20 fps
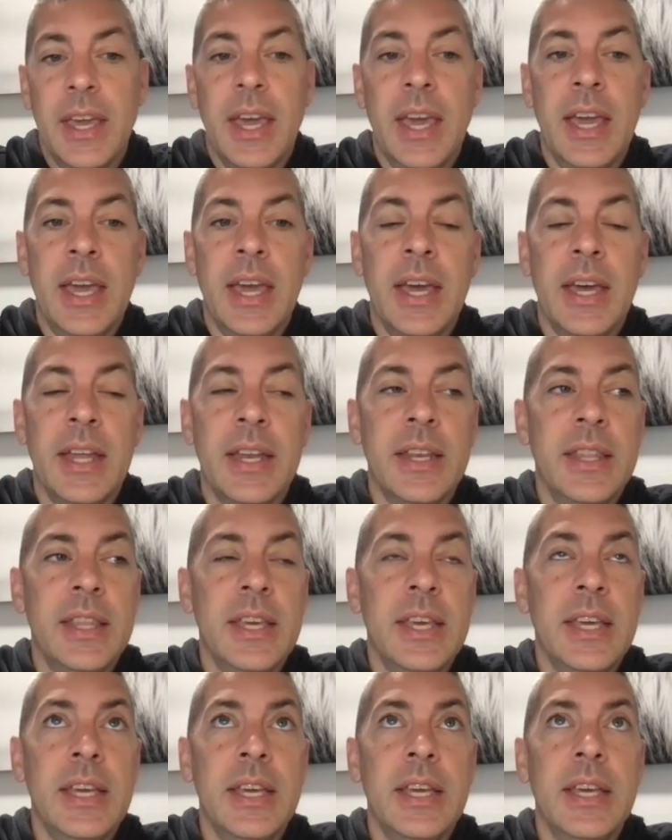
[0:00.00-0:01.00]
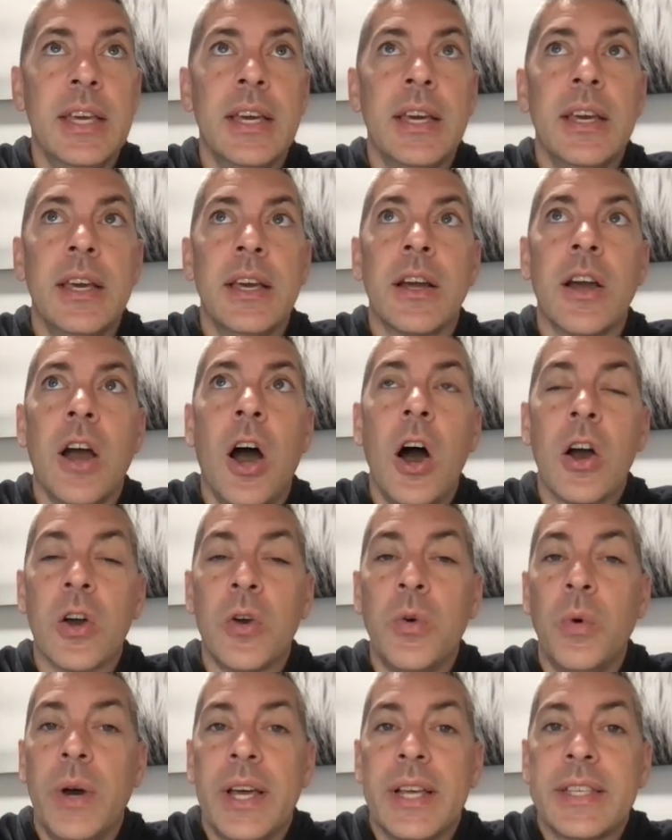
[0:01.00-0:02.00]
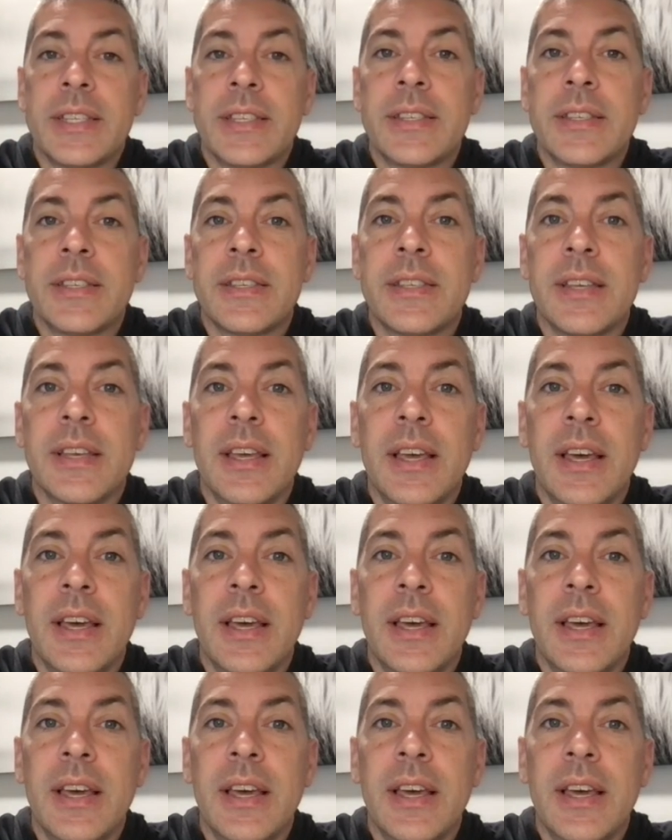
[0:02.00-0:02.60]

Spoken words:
And the conquests,